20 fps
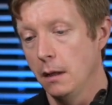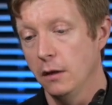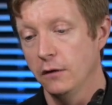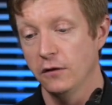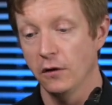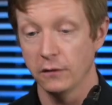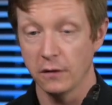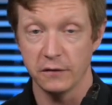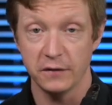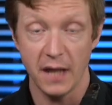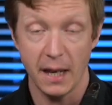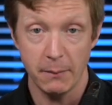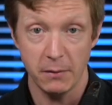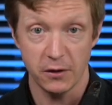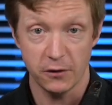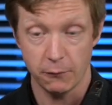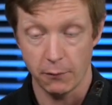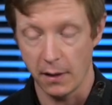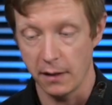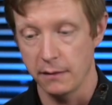So to
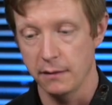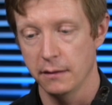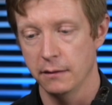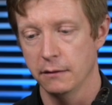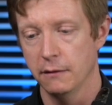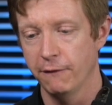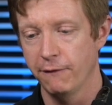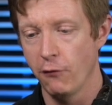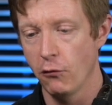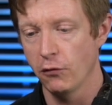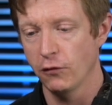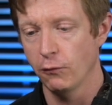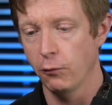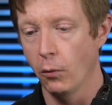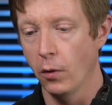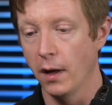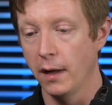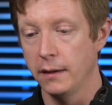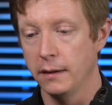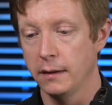demonstrate, the first
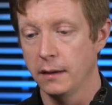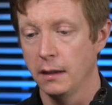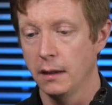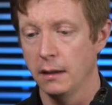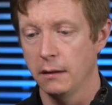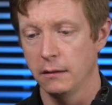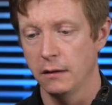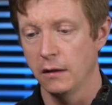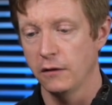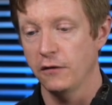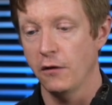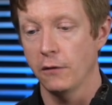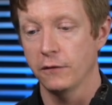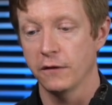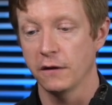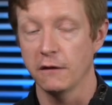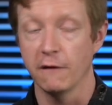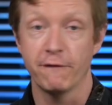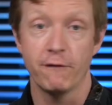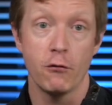one that starts
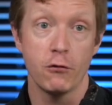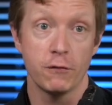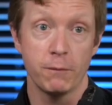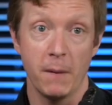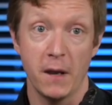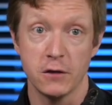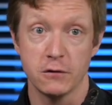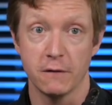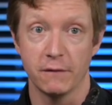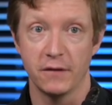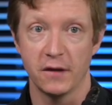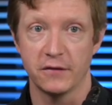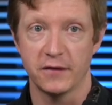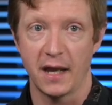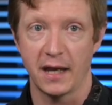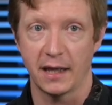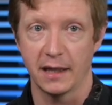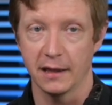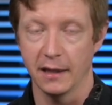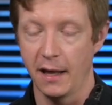on the first measure of the
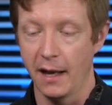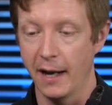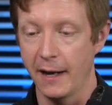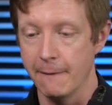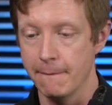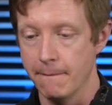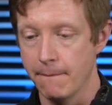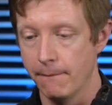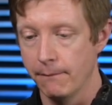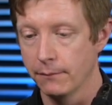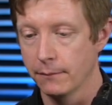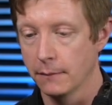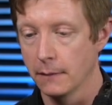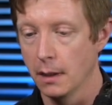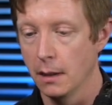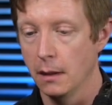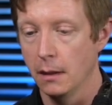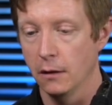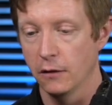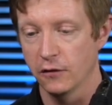second line
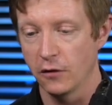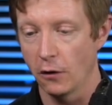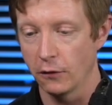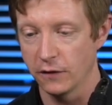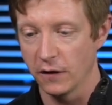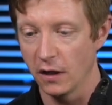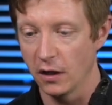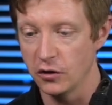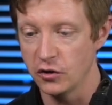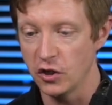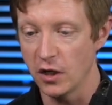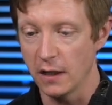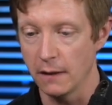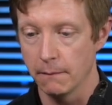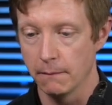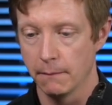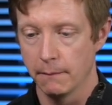starts on a G.